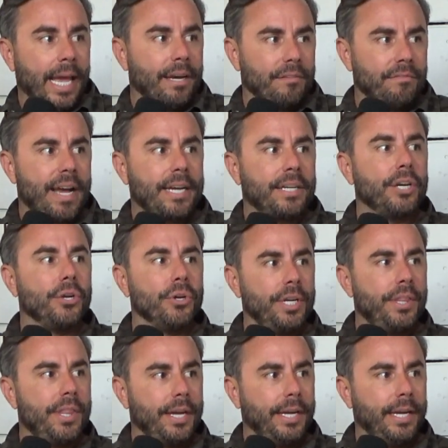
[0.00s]
And in fact, a
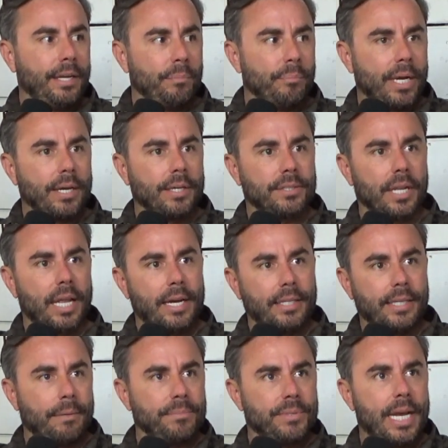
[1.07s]
good thing, because a lot
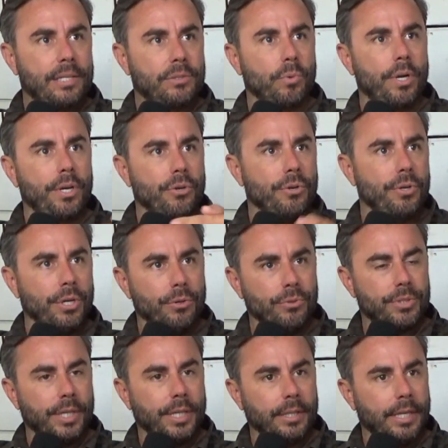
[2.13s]
of times that's what you're
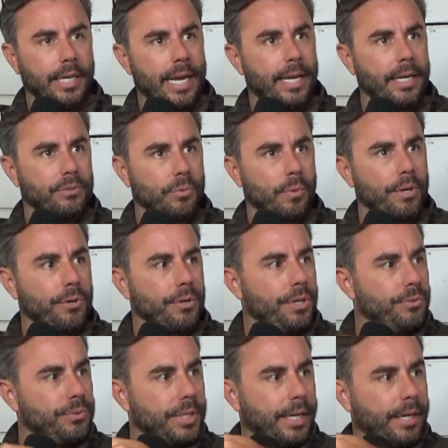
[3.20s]
using. The debt is what you're
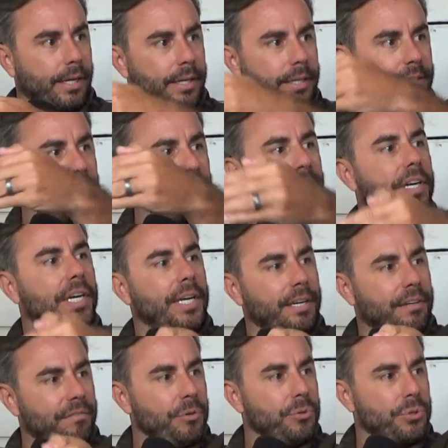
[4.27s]
using to
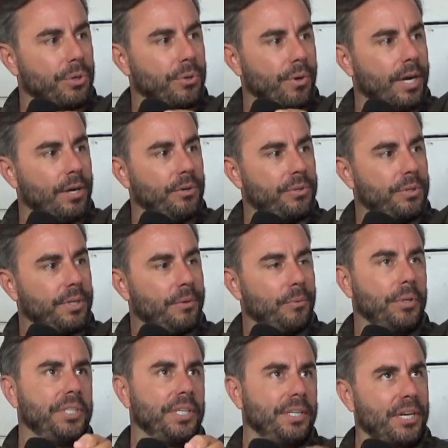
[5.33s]
fund future growth,
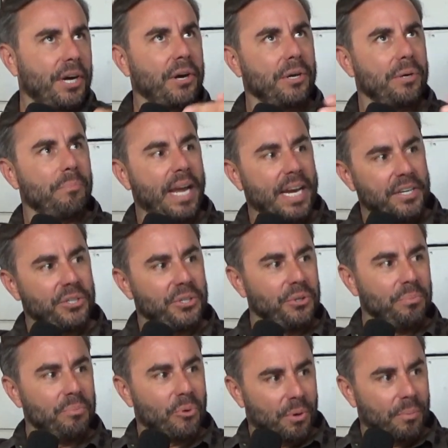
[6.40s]
which in turn makes
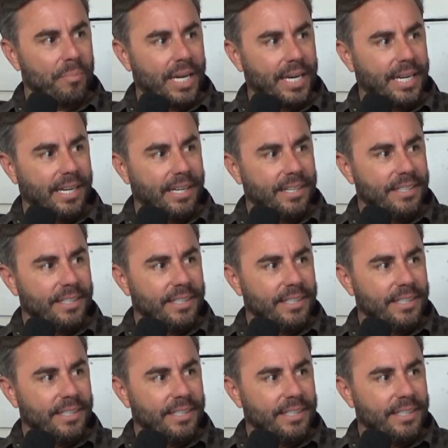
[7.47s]
you more money.